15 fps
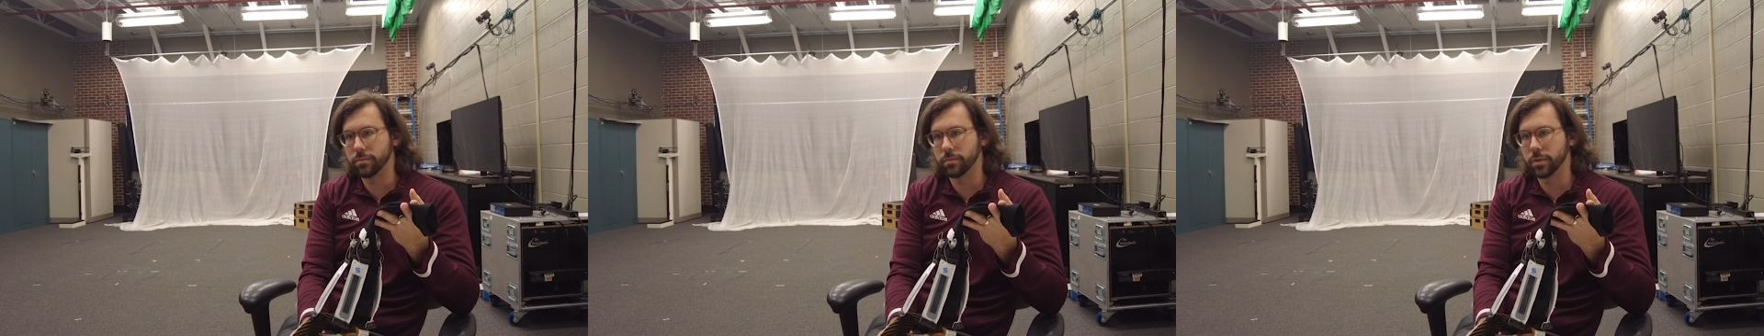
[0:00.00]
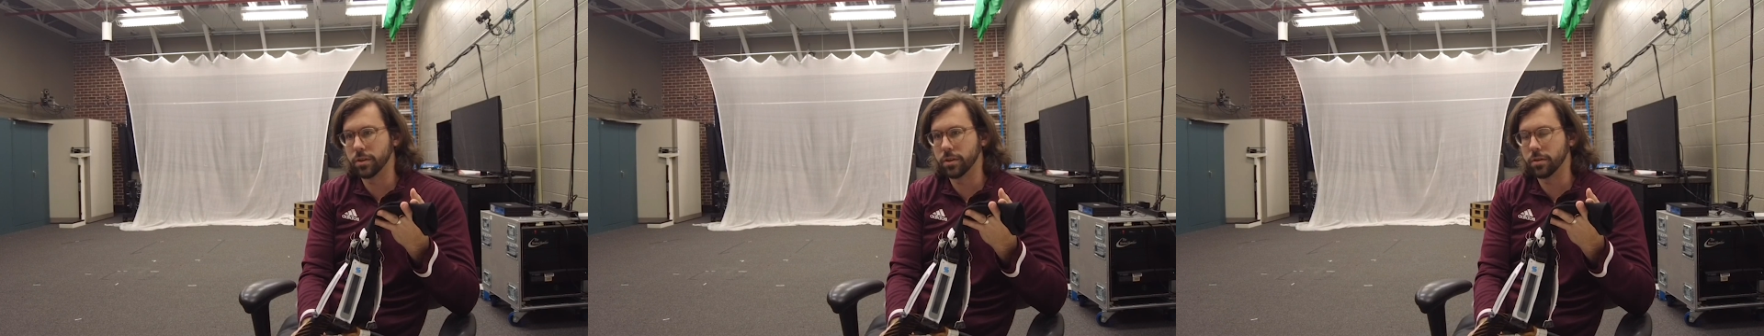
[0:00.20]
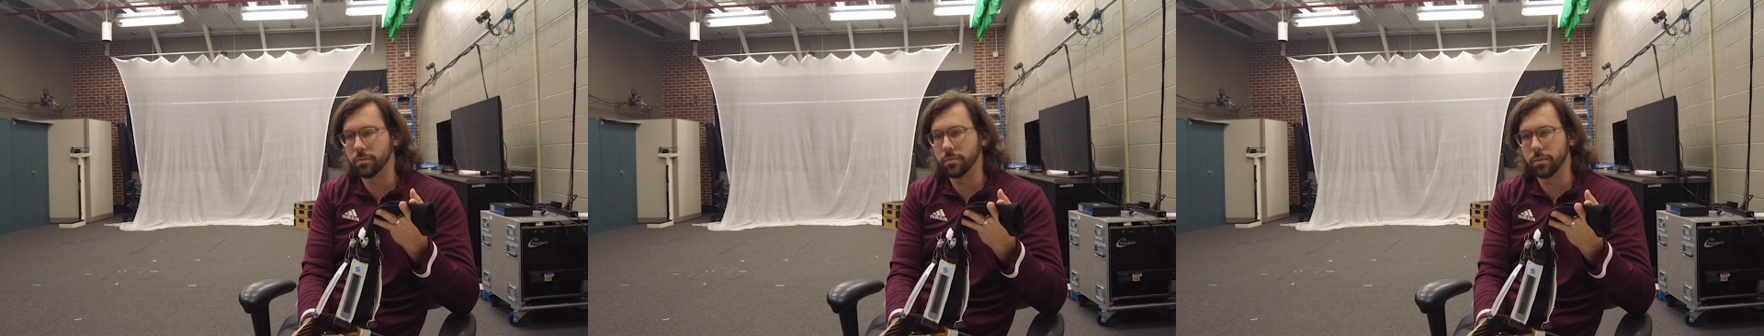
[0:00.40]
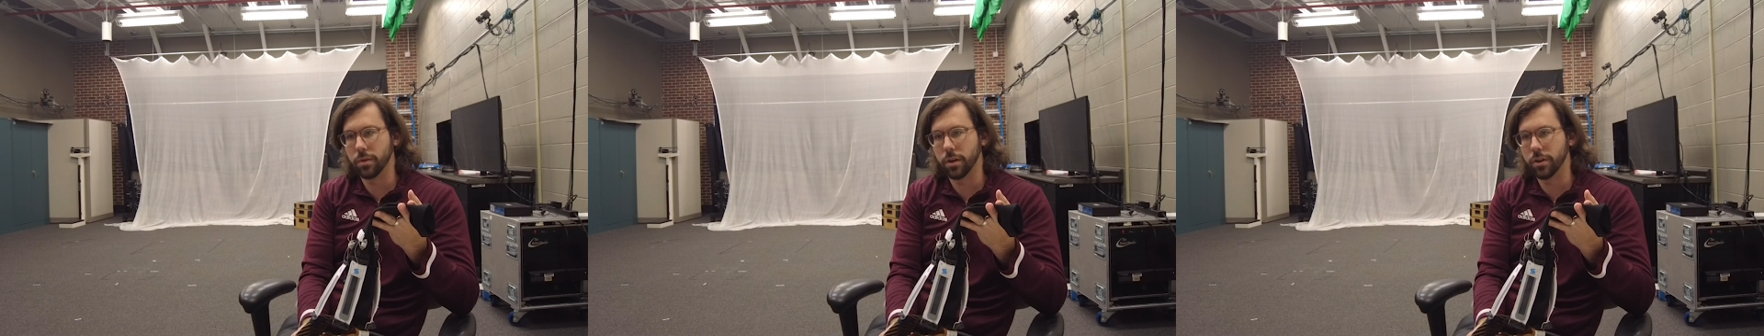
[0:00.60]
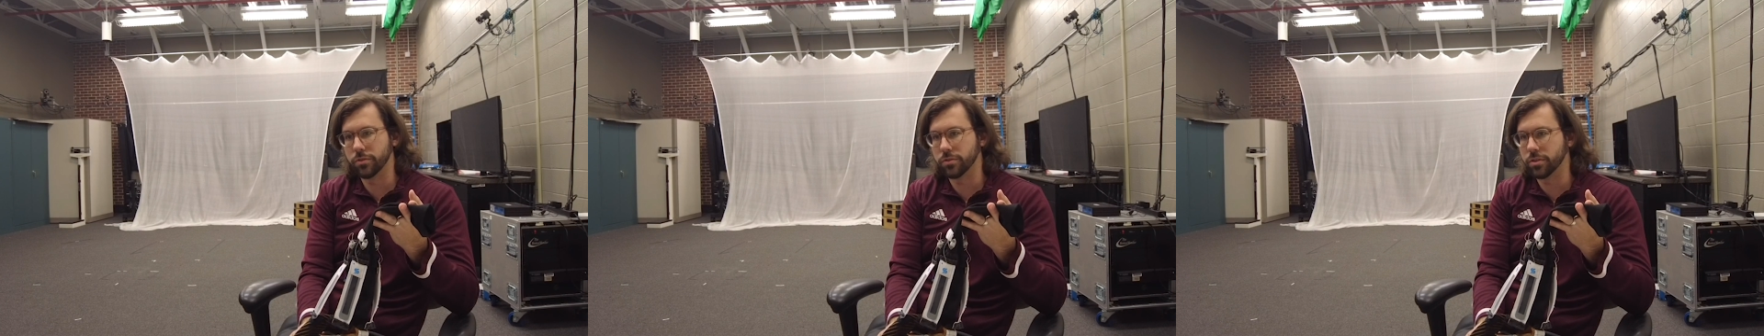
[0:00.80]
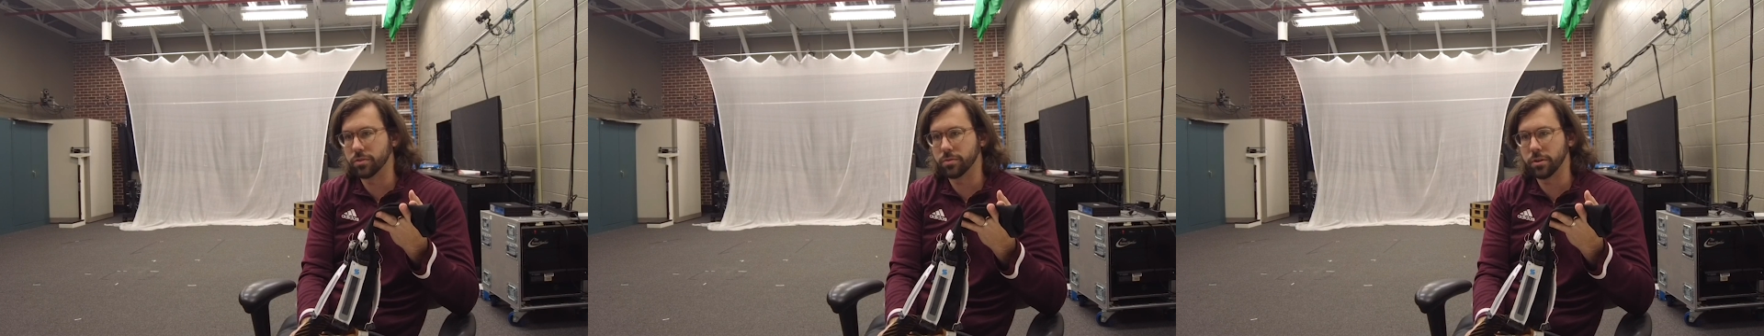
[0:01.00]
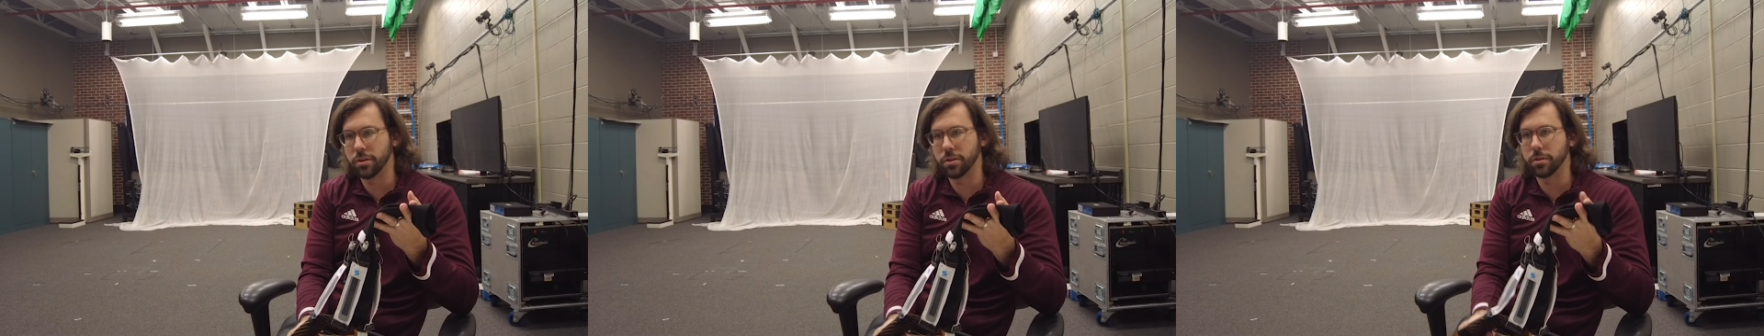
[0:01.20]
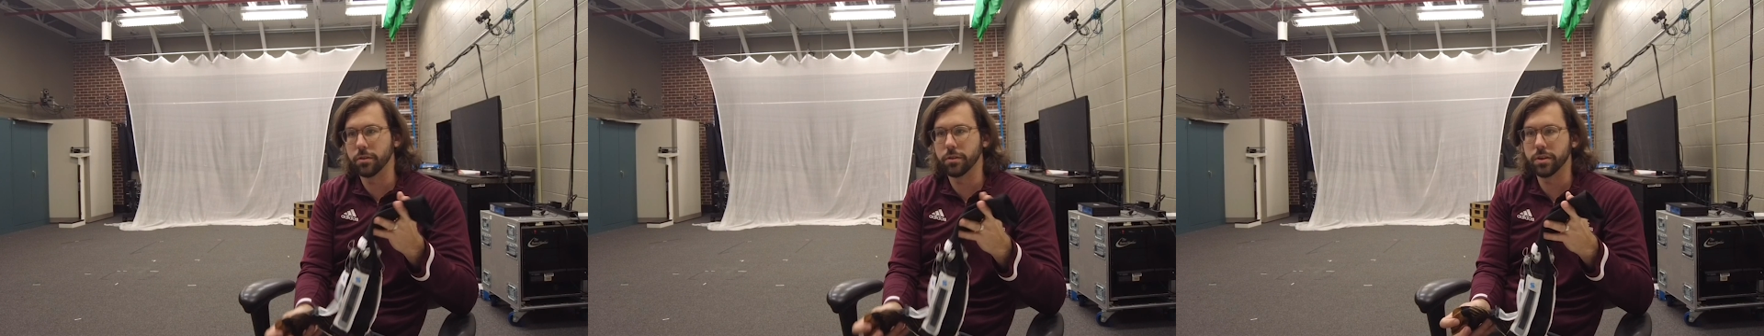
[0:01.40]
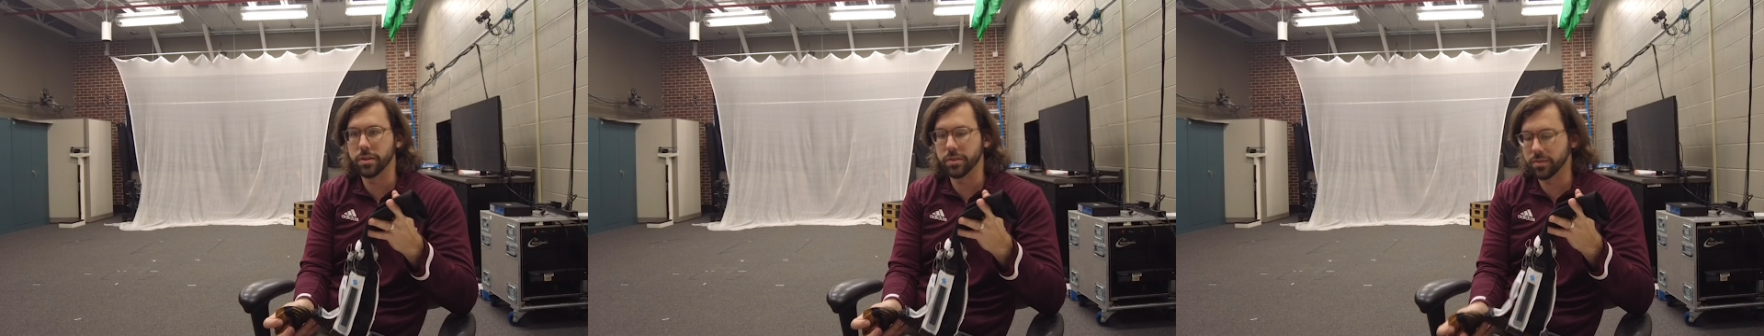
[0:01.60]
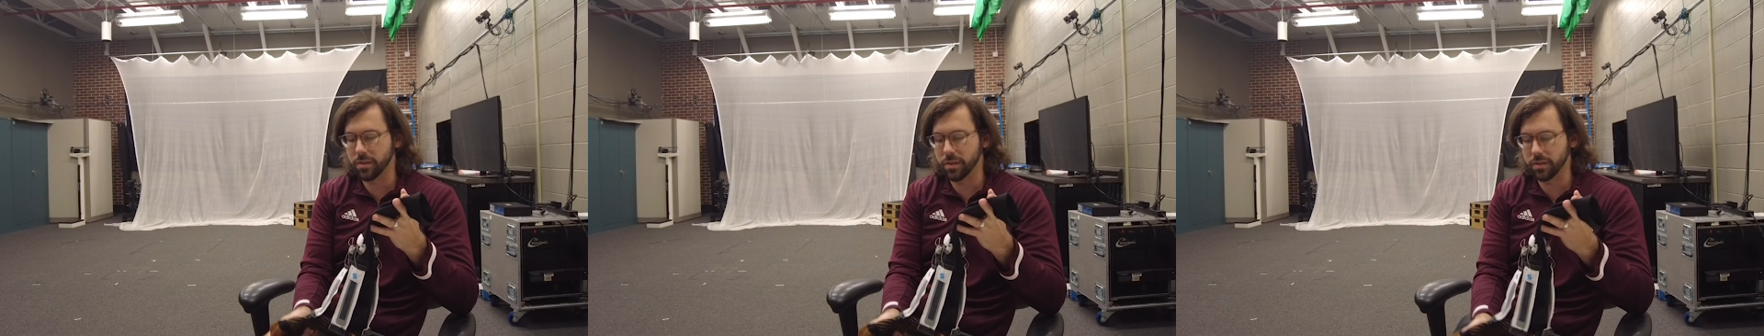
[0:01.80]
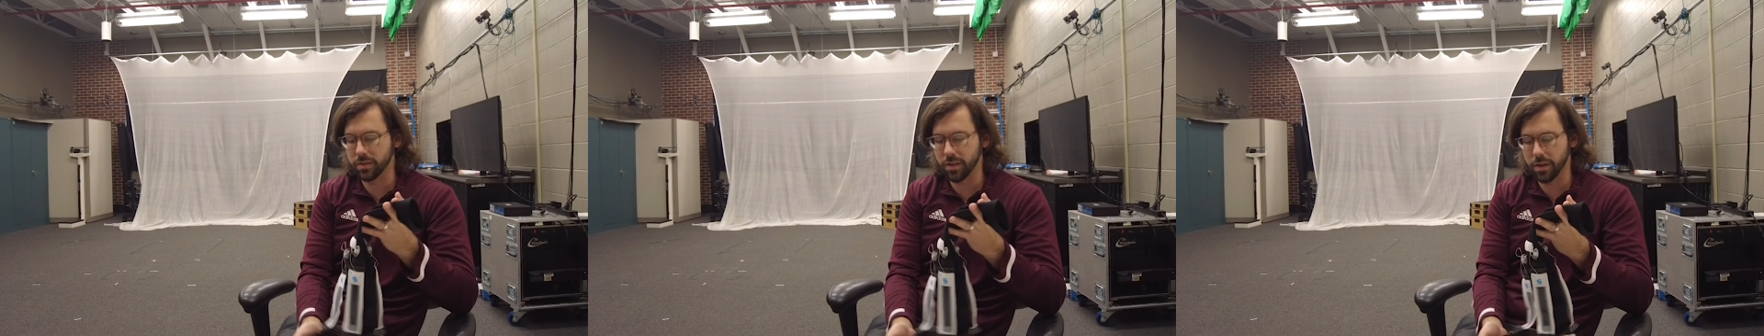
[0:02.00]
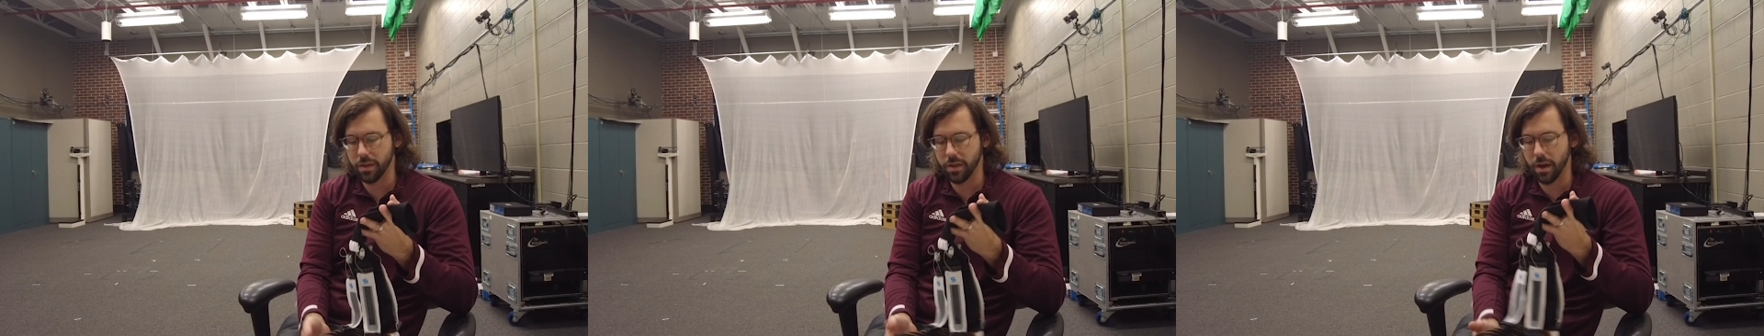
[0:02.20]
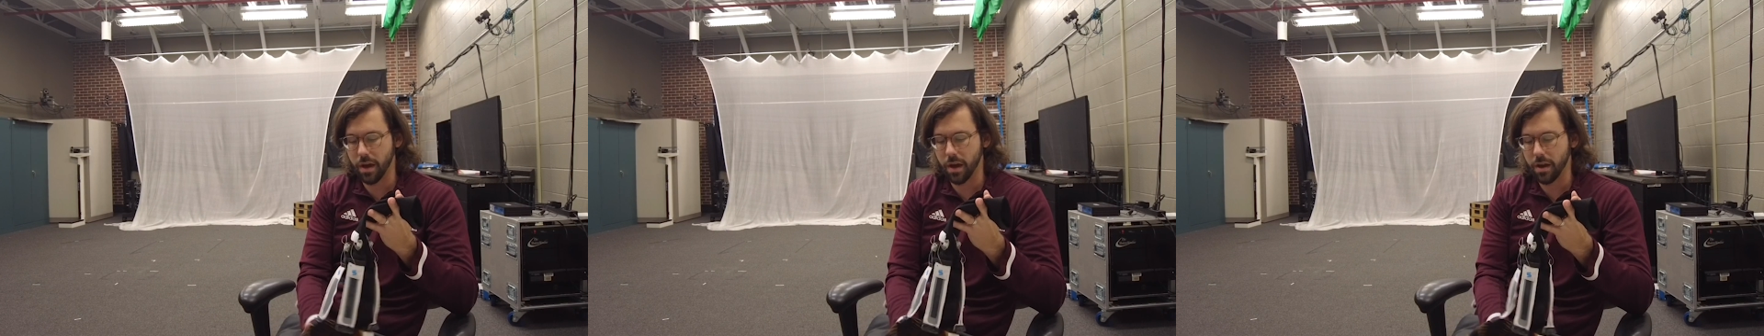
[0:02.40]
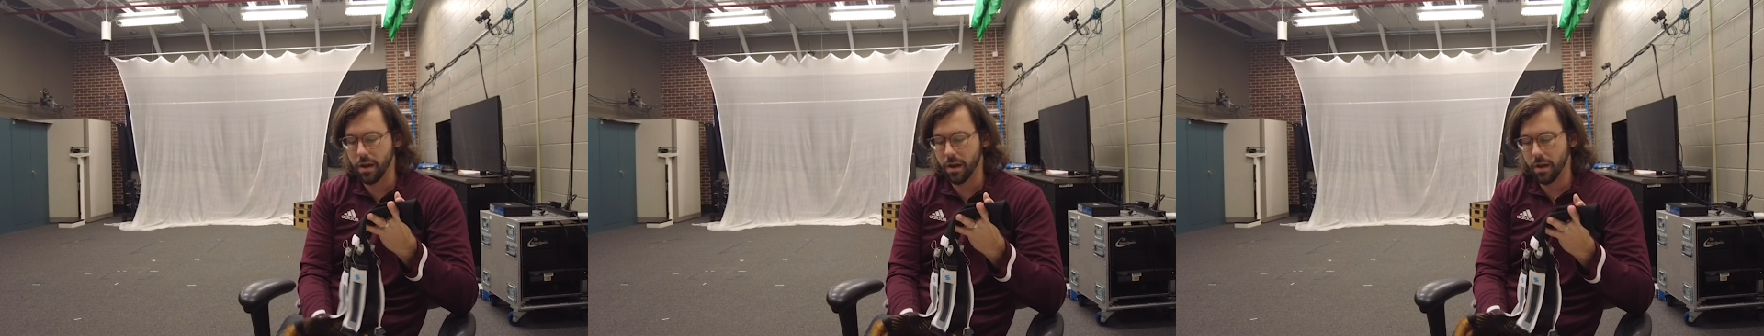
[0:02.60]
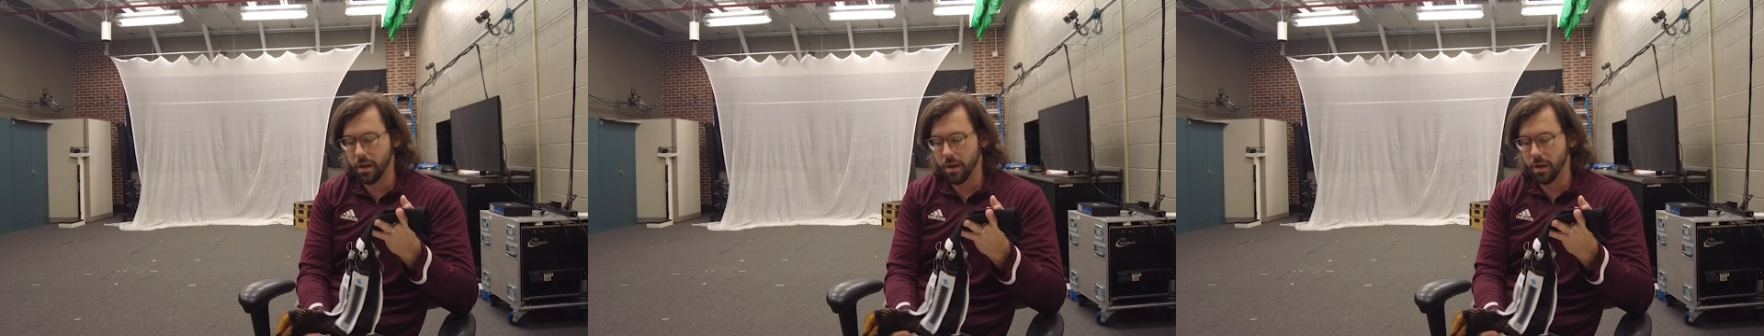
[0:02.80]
120 degrees, things like that.